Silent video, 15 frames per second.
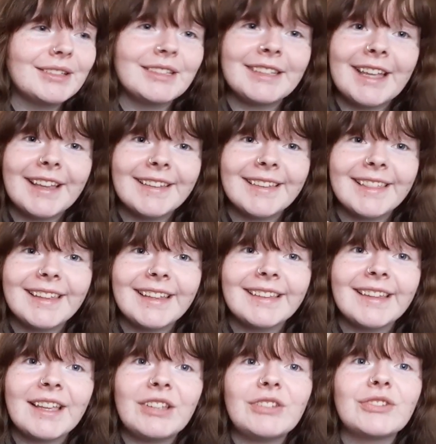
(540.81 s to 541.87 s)
gets the
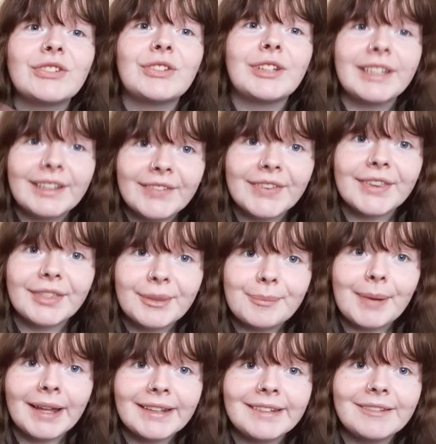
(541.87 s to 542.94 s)
attention, that gives it the
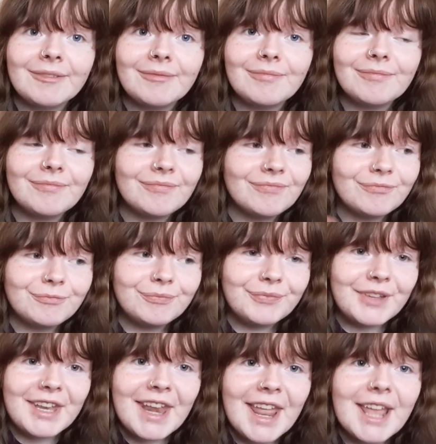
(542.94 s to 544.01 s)
bad
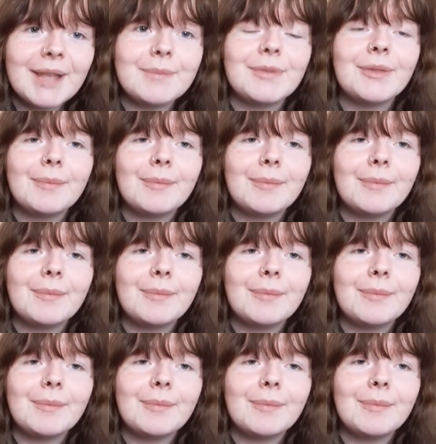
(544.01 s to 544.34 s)
name, the